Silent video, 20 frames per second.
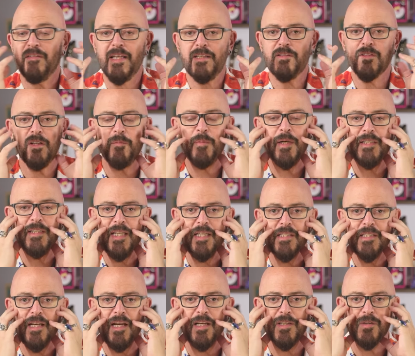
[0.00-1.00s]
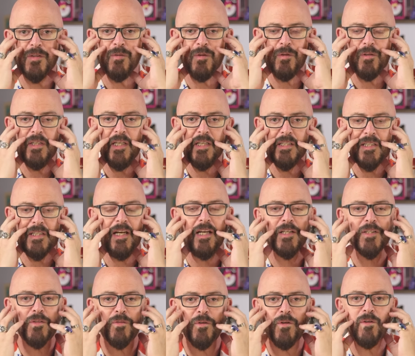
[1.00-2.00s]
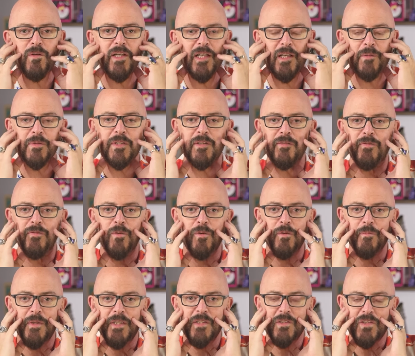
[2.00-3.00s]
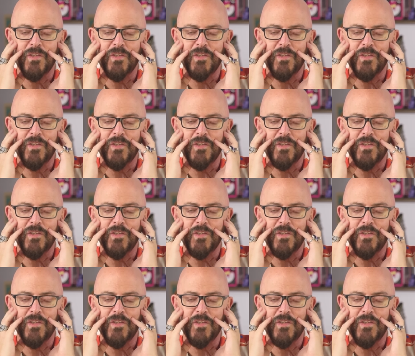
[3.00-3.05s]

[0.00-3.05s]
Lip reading: that's all about testosterone. Testosterone helps to form these